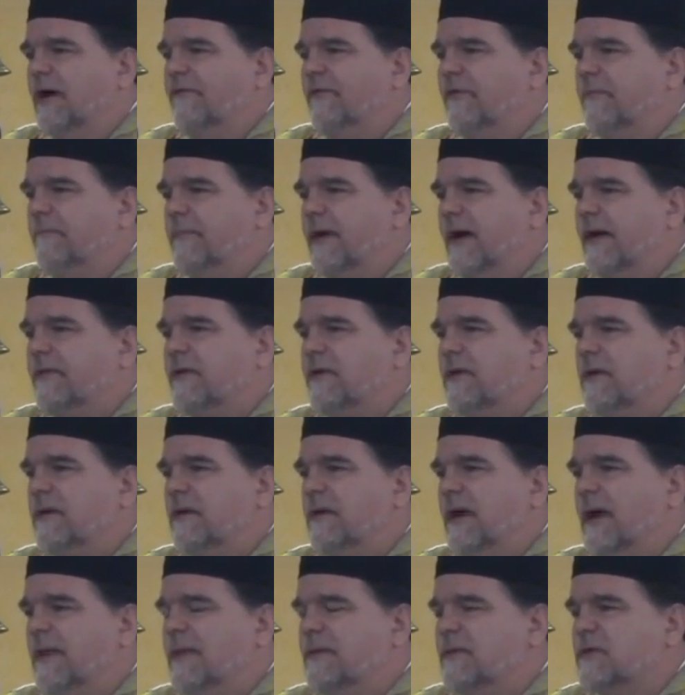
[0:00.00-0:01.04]
of a
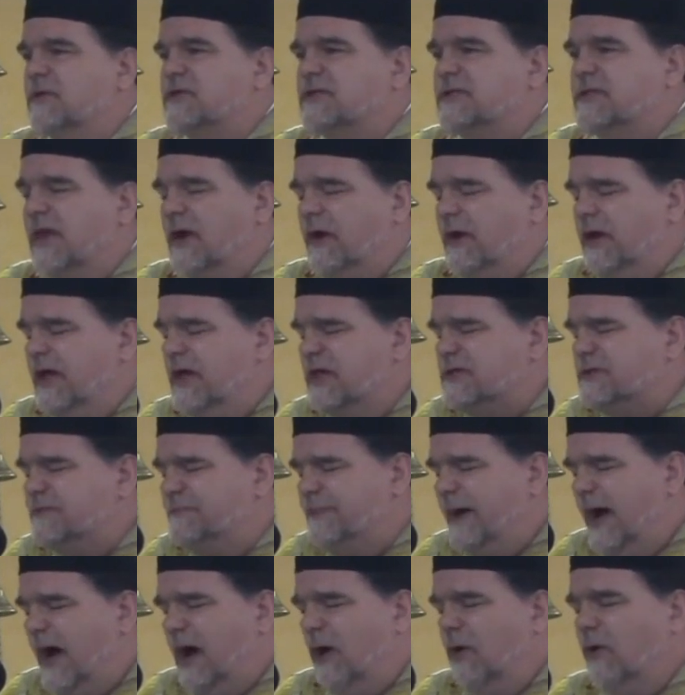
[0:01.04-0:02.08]
mother and the mysterious
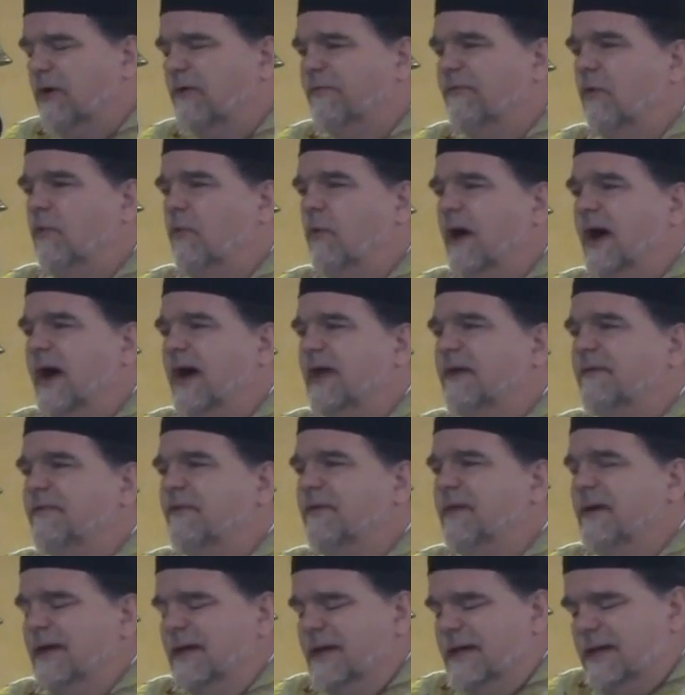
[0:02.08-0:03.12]
power of a wife